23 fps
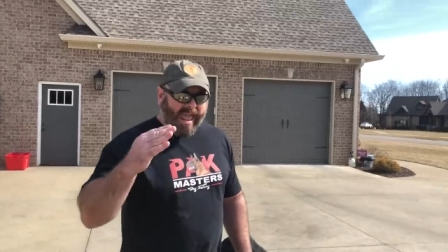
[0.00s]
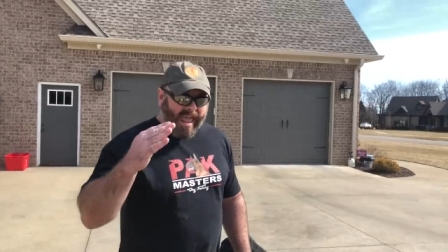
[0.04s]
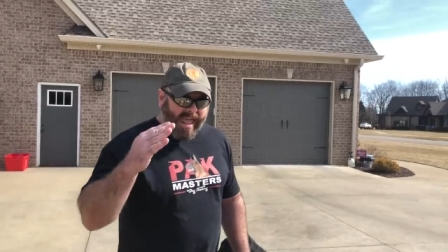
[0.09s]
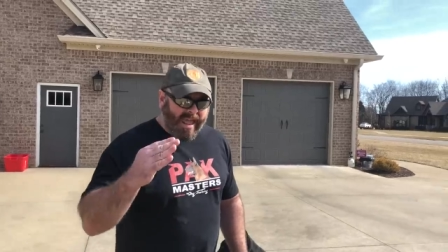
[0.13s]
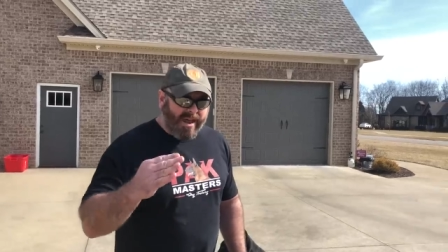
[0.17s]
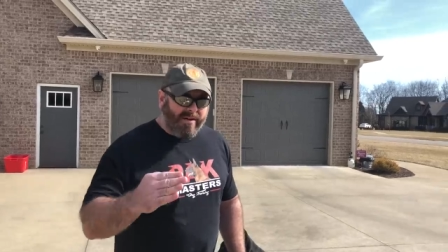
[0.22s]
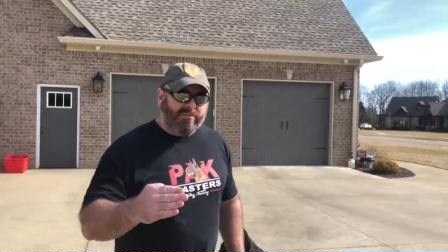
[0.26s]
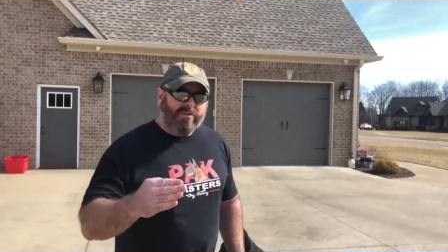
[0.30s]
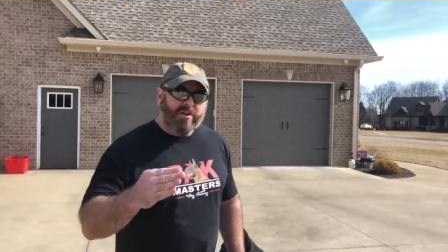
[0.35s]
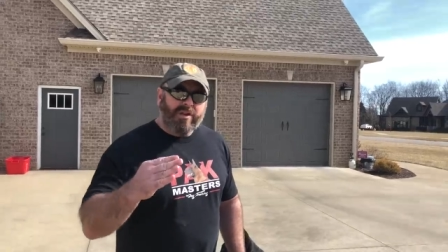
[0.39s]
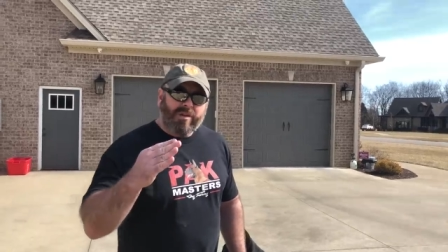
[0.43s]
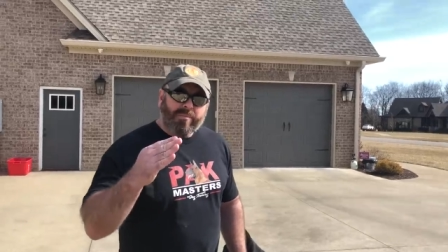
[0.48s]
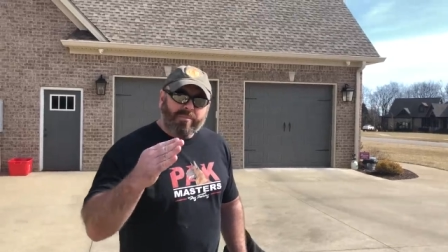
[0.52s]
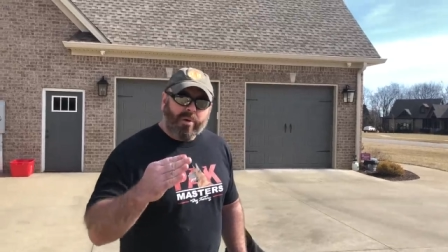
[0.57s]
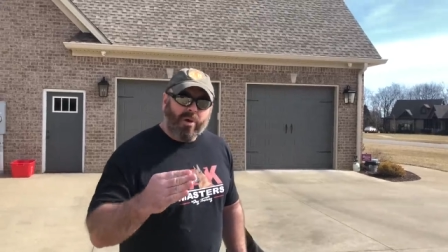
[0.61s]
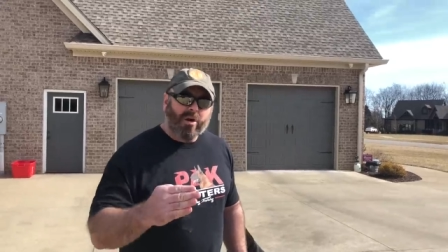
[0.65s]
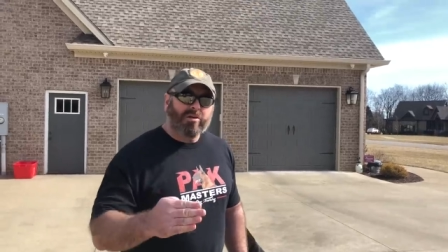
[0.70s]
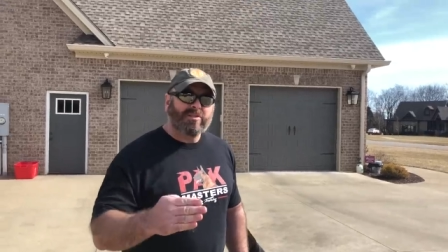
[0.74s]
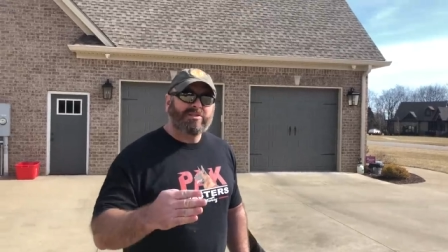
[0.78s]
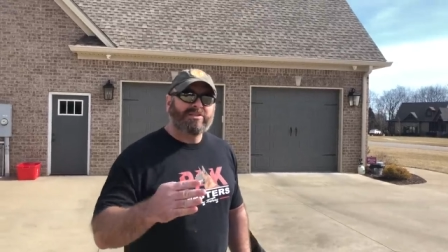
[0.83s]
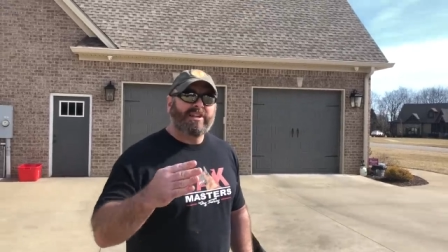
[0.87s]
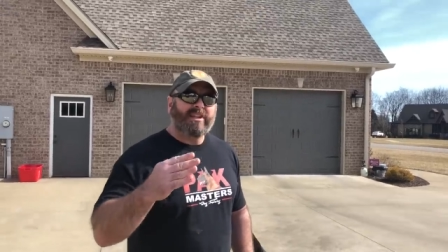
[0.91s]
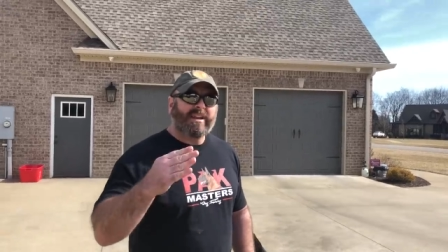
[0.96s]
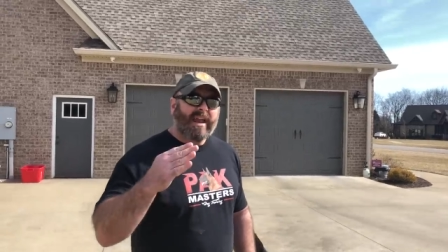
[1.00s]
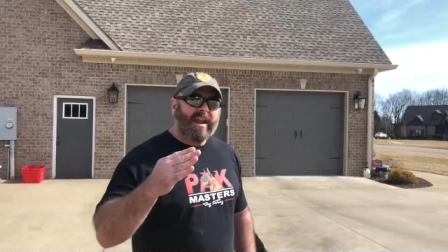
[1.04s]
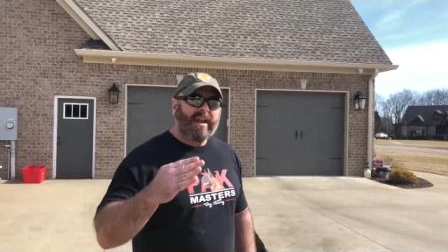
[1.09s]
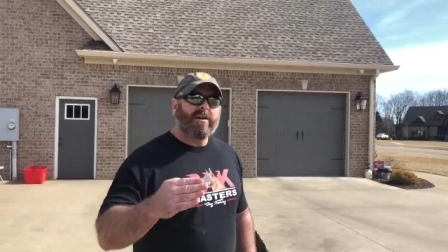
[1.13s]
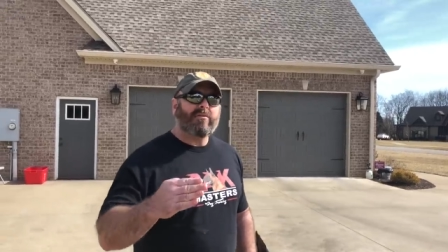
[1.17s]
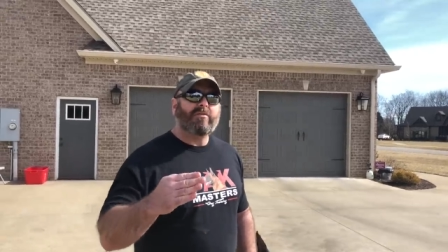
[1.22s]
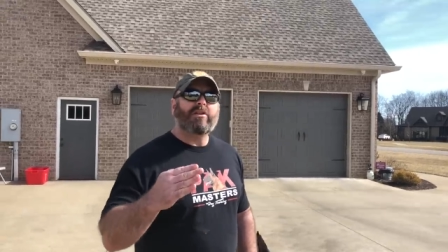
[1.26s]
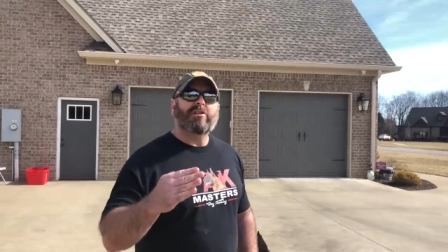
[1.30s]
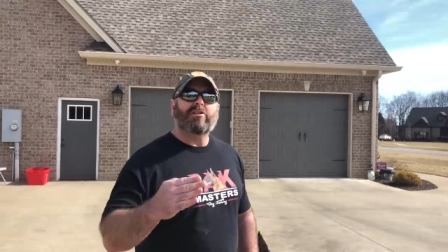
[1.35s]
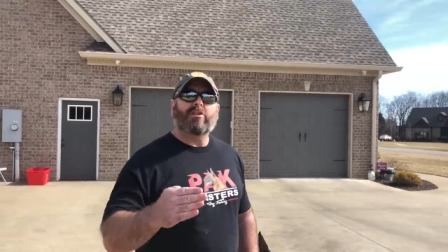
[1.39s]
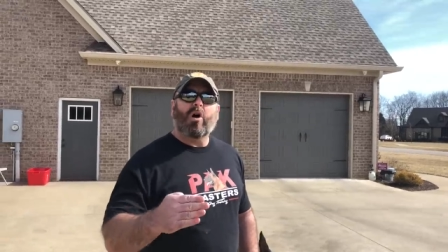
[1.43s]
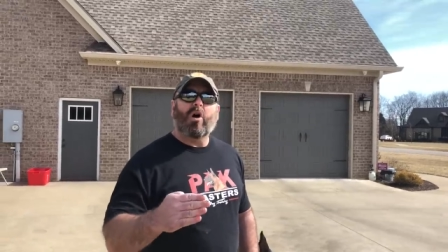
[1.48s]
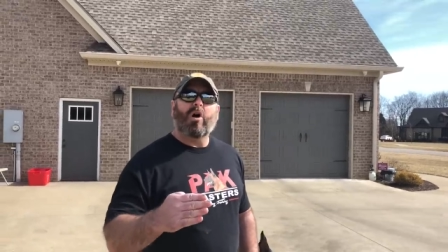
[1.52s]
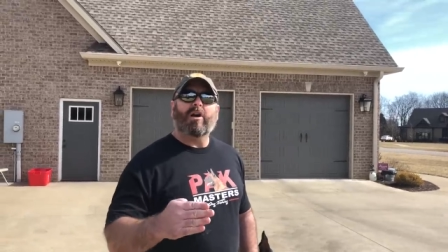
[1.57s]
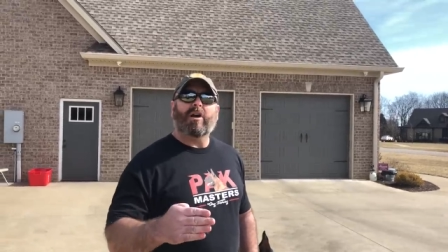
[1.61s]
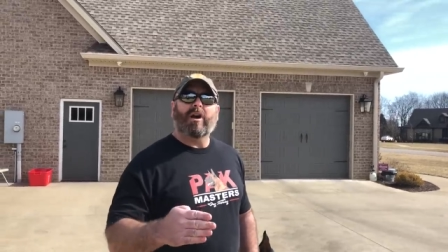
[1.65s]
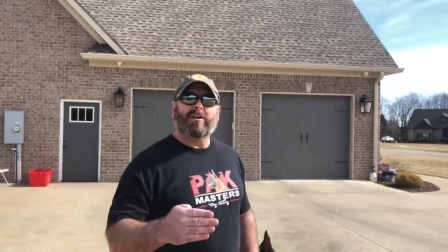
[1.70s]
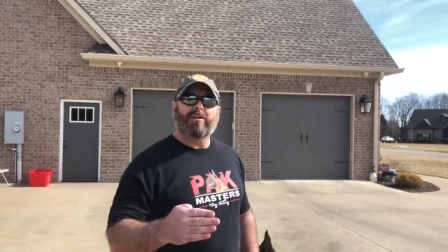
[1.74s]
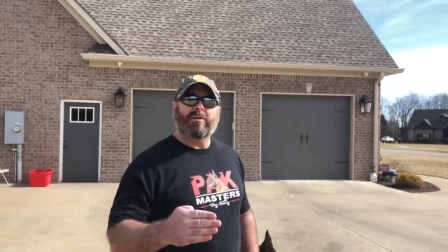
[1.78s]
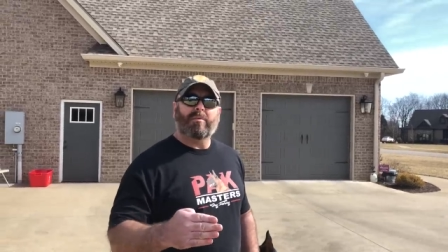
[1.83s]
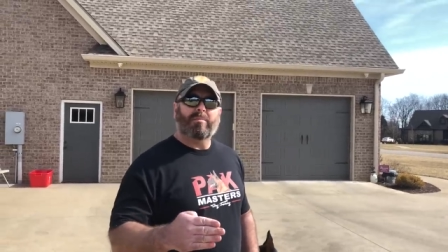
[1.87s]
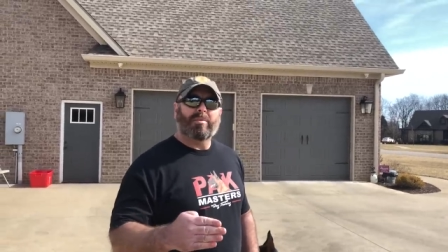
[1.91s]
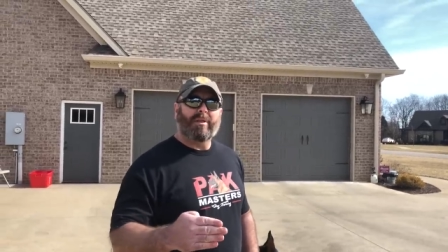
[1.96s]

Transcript: Every person, every dog on the